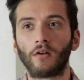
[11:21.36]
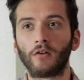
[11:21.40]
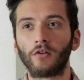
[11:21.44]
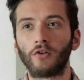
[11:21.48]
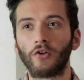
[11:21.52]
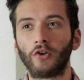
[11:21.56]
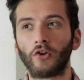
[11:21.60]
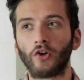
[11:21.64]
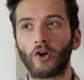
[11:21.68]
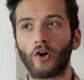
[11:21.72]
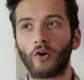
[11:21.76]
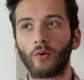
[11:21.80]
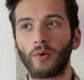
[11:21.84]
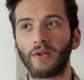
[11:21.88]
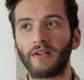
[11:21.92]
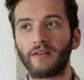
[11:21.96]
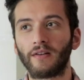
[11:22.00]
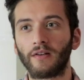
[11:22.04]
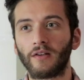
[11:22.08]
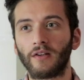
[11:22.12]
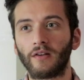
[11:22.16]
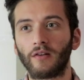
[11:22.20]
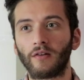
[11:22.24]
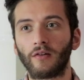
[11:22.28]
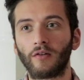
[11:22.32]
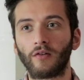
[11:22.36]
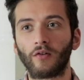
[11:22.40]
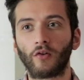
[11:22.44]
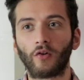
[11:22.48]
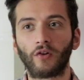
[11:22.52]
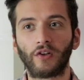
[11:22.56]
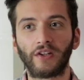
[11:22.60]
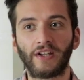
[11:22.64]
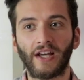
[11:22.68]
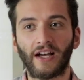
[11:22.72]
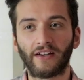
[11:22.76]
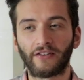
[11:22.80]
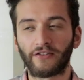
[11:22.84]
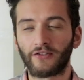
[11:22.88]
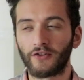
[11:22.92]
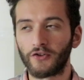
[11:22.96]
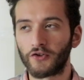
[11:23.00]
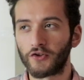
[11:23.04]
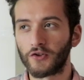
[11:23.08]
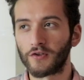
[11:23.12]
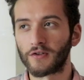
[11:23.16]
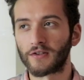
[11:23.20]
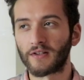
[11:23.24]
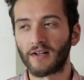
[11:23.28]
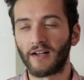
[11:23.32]
You know, it, yes, a
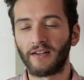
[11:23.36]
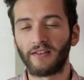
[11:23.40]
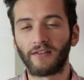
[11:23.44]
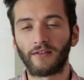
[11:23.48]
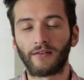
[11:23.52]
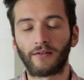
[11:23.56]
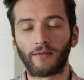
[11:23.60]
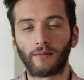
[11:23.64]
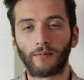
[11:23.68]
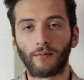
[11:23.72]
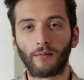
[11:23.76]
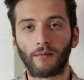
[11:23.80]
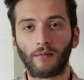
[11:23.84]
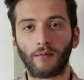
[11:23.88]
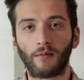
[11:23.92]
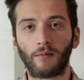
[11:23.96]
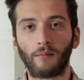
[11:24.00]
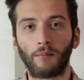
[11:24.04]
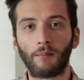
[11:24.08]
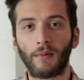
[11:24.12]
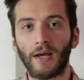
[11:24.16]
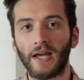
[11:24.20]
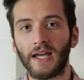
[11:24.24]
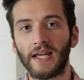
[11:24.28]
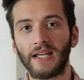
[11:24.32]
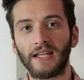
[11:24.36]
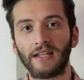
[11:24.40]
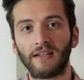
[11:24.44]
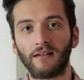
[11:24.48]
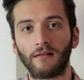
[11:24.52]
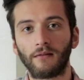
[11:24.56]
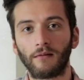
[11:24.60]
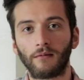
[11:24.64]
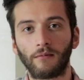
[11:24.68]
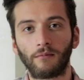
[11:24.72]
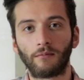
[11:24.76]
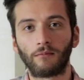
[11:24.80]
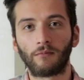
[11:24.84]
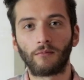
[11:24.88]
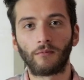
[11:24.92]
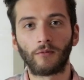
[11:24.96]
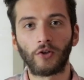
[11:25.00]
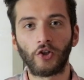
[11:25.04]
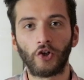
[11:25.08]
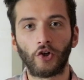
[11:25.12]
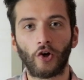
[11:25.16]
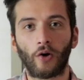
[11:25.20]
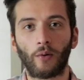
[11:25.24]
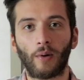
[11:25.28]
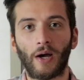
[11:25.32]
juice cleanse may
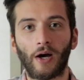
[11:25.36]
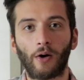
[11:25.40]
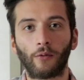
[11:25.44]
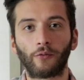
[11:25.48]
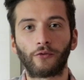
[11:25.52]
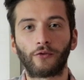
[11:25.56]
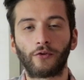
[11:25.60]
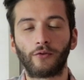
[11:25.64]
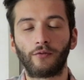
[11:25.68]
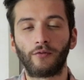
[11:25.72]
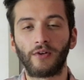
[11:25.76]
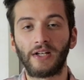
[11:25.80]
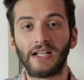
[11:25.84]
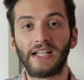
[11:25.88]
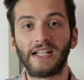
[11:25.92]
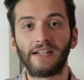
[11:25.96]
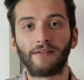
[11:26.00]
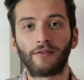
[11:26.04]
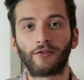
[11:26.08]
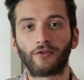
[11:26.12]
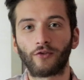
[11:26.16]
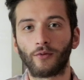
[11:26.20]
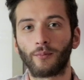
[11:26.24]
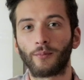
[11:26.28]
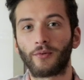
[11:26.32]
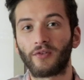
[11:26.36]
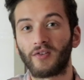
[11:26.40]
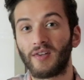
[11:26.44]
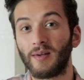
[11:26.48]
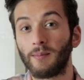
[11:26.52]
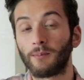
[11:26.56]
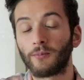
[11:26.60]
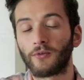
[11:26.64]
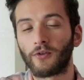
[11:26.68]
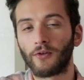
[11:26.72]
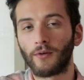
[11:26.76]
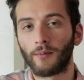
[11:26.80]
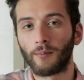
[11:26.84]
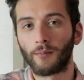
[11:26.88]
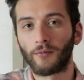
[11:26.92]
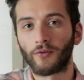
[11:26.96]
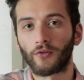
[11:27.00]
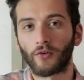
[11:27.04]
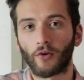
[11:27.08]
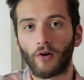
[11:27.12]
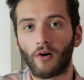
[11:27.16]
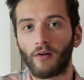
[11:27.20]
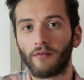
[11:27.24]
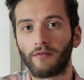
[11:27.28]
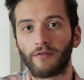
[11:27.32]
you know help to relieve some
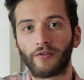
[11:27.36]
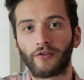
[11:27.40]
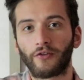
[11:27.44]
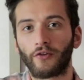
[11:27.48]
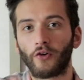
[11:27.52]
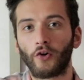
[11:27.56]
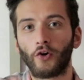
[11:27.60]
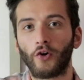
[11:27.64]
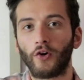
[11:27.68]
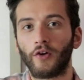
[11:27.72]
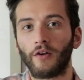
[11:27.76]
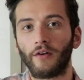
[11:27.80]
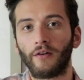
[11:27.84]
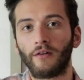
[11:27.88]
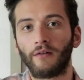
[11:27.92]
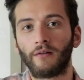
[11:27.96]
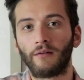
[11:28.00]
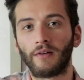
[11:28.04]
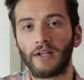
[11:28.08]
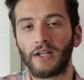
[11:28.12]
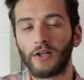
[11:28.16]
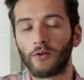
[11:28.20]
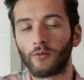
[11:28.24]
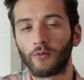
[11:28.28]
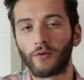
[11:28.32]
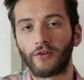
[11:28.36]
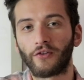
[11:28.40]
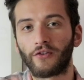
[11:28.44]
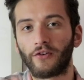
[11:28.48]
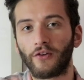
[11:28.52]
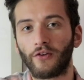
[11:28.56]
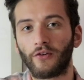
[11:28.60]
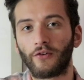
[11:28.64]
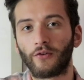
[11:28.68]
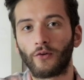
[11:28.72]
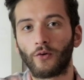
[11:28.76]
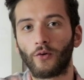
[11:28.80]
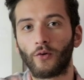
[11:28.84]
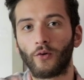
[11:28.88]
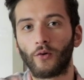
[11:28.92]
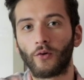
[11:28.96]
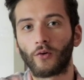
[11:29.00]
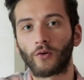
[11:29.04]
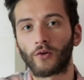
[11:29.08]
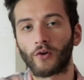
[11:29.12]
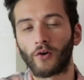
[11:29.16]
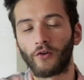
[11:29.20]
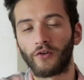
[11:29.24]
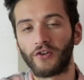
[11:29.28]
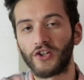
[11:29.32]
symptoms of certain illnesses
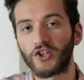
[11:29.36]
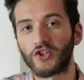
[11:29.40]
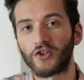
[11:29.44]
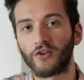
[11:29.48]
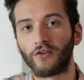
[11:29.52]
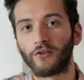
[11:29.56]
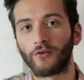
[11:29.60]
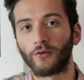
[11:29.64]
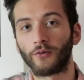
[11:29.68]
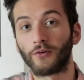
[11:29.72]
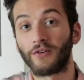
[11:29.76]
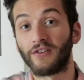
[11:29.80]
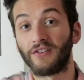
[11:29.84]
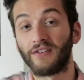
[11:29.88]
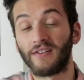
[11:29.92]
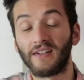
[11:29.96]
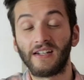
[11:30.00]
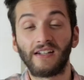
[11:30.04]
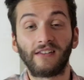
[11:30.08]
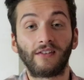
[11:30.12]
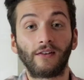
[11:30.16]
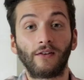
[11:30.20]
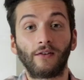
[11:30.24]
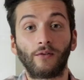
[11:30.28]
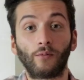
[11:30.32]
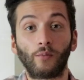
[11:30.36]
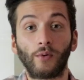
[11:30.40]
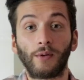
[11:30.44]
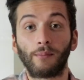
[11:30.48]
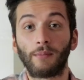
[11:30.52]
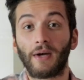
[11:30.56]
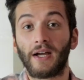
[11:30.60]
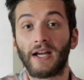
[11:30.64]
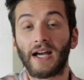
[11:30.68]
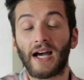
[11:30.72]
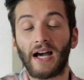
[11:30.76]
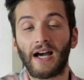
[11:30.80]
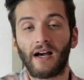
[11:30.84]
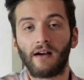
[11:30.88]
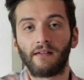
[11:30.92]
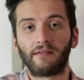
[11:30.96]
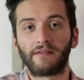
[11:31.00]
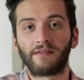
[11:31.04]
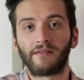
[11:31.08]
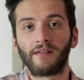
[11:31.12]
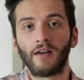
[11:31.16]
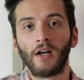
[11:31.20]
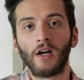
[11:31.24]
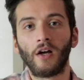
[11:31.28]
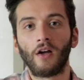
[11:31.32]
or conditions or diseases we may
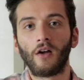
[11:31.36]
have